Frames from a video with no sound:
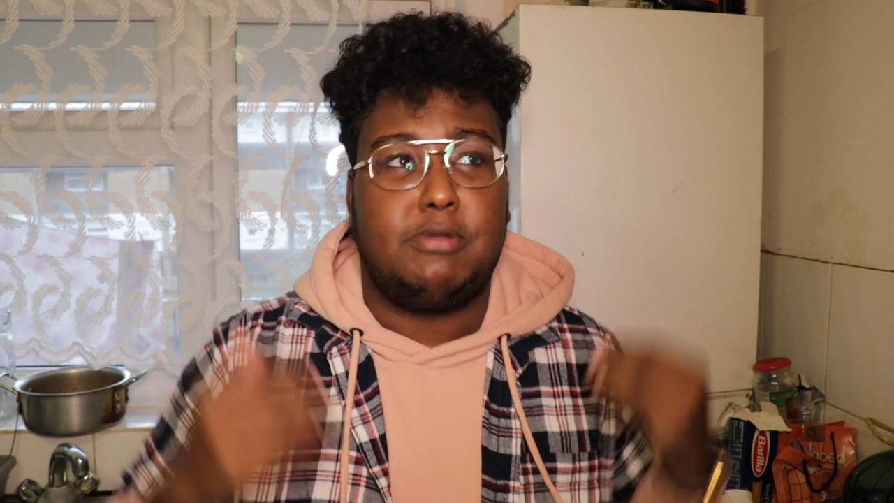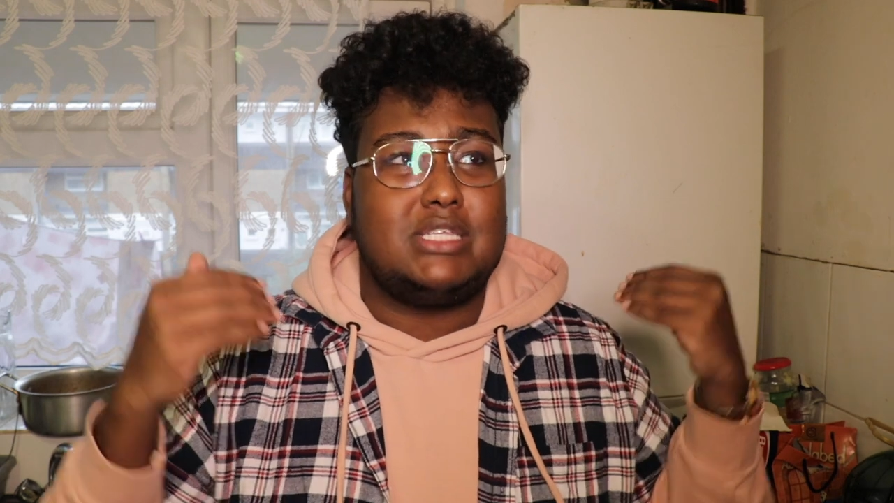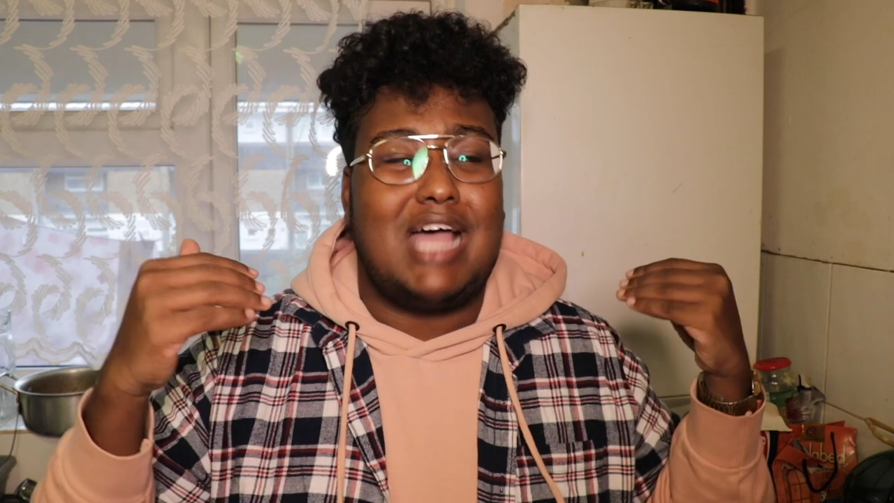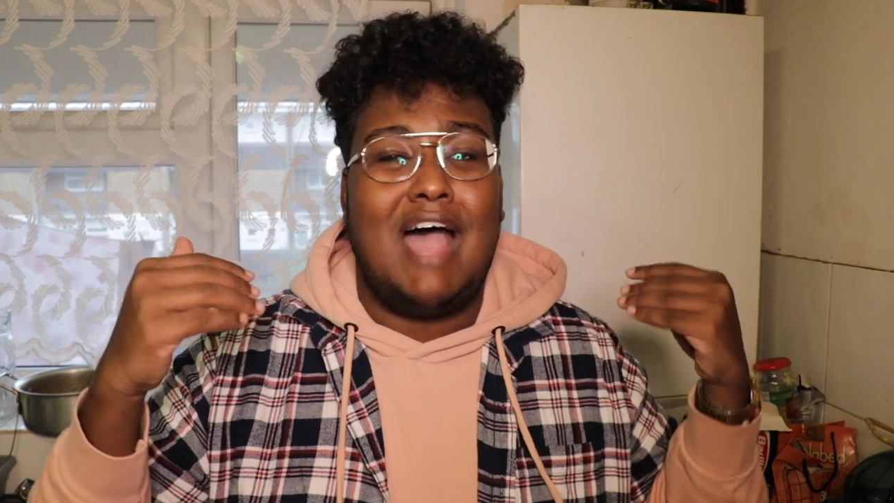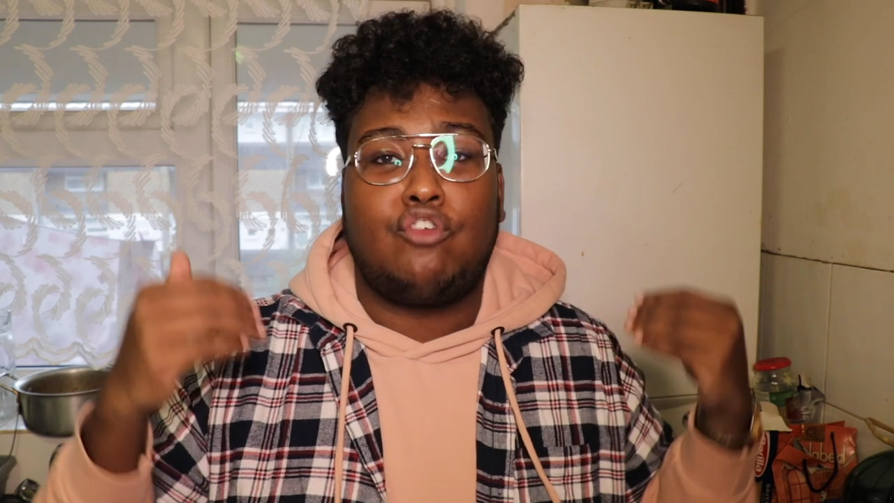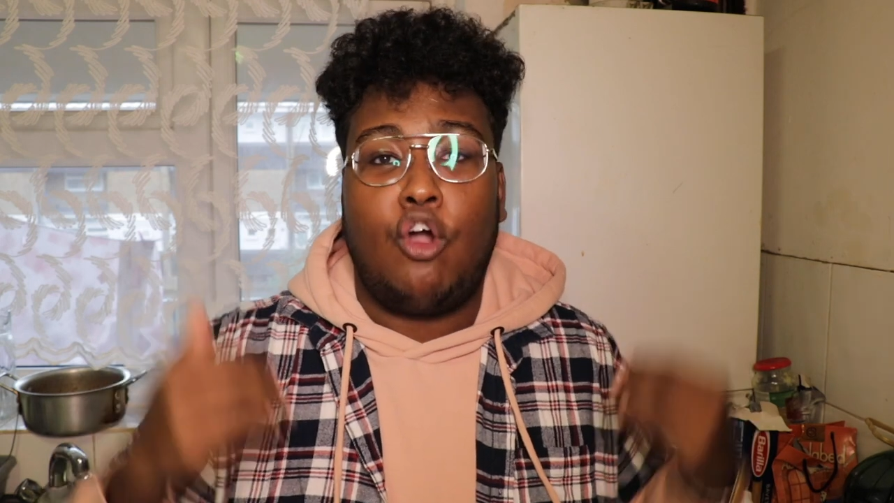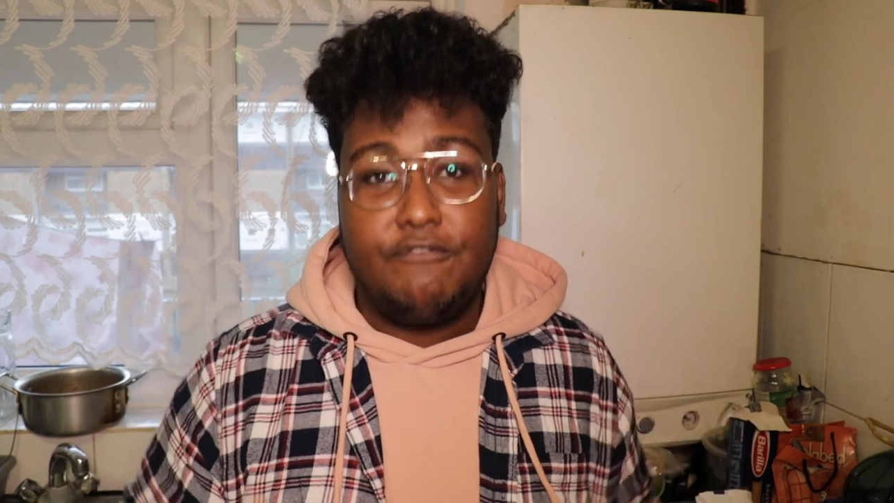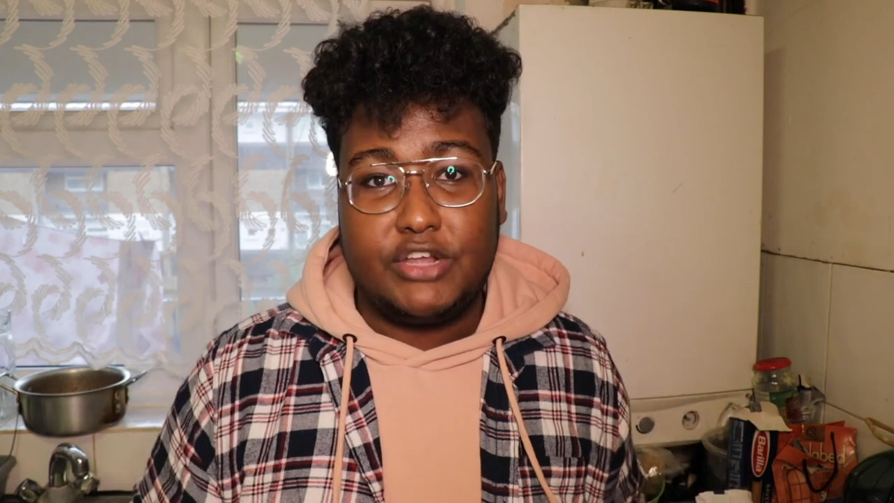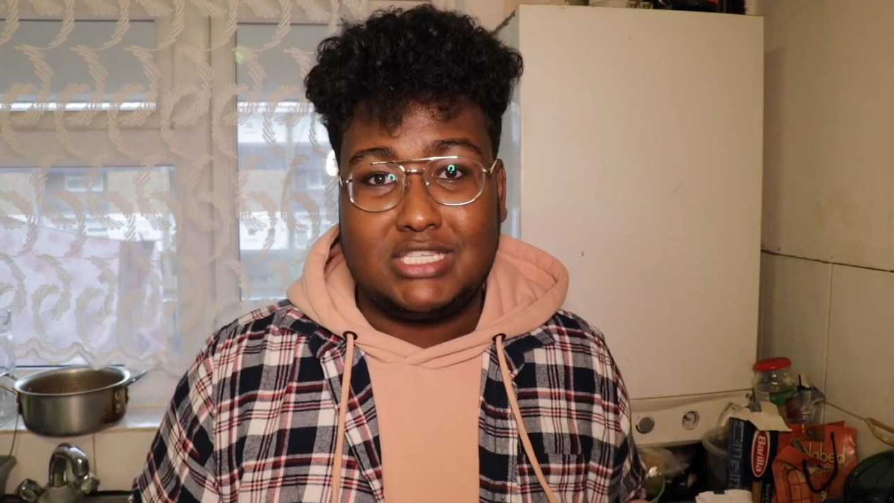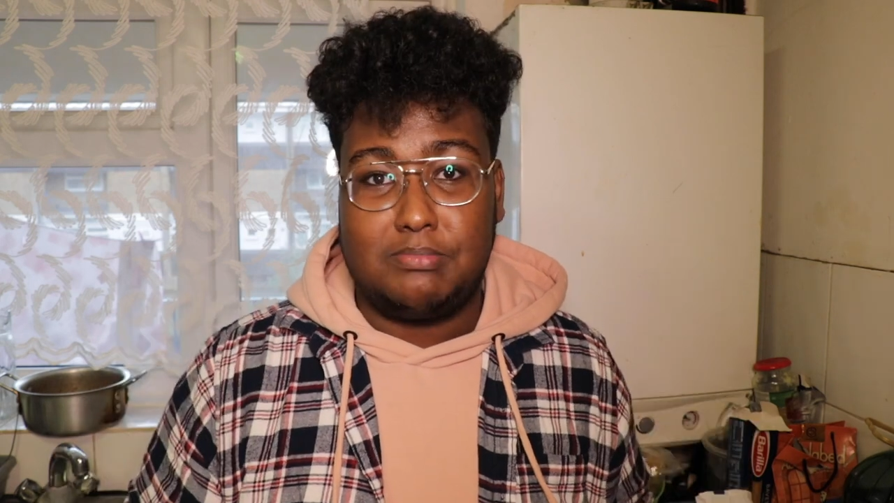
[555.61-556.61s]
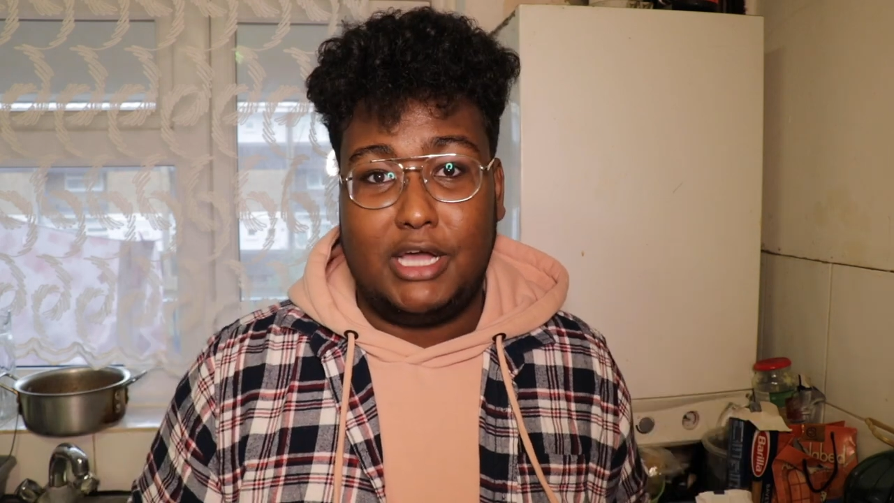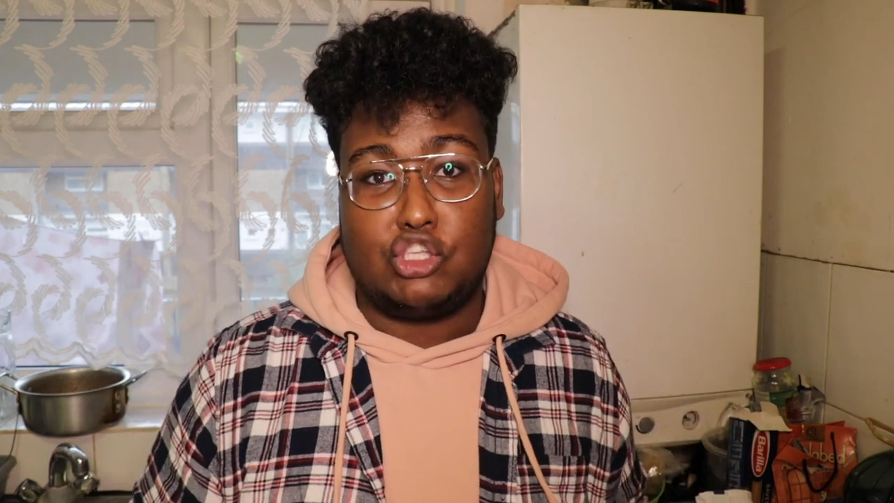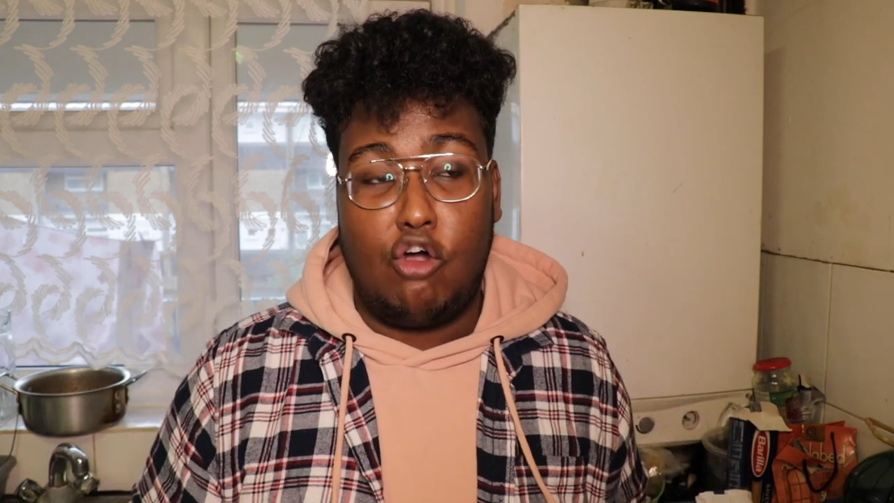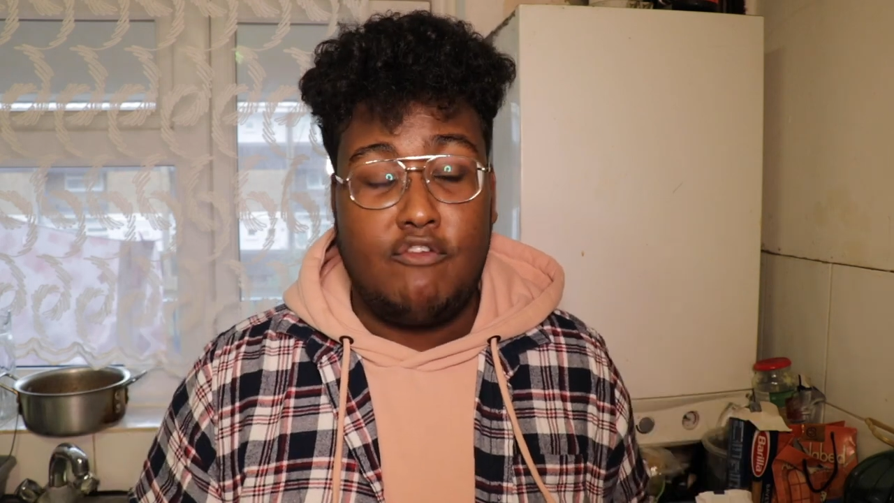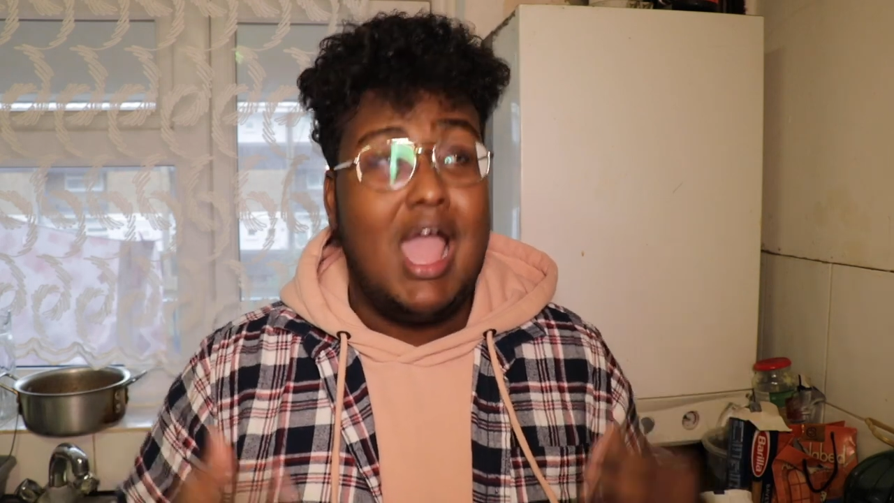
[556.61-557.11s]
because I have confidence in
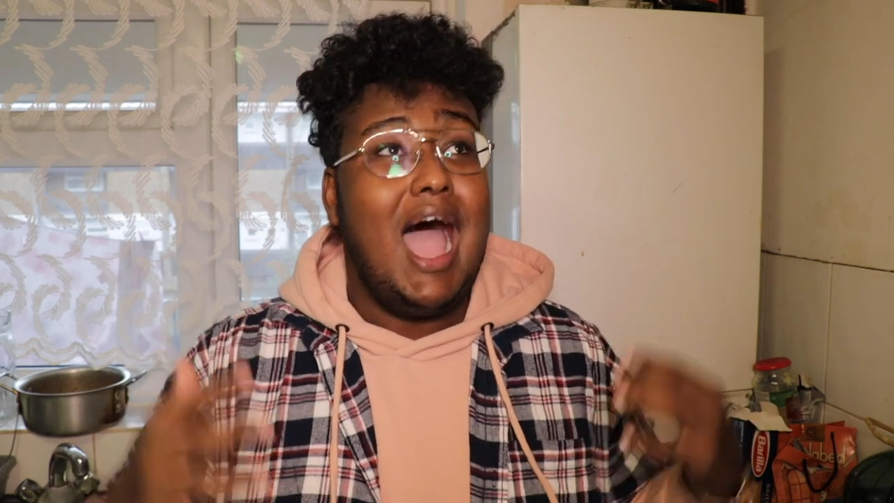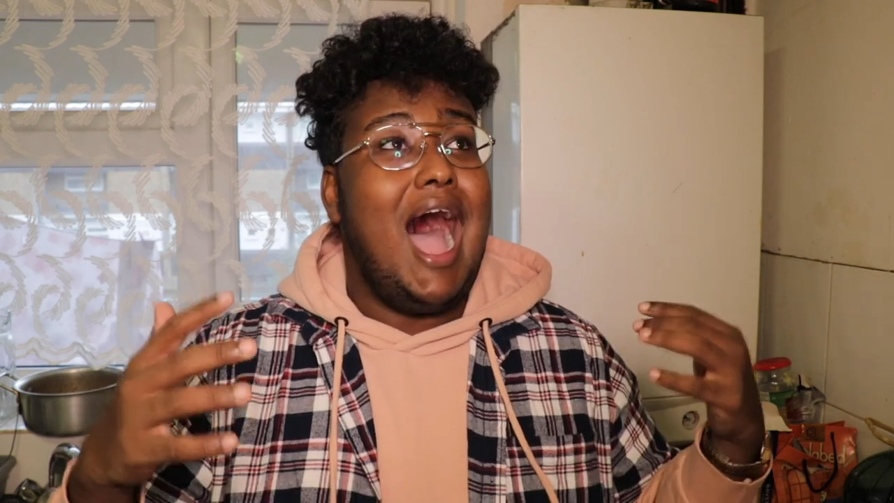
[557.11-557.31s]
myself,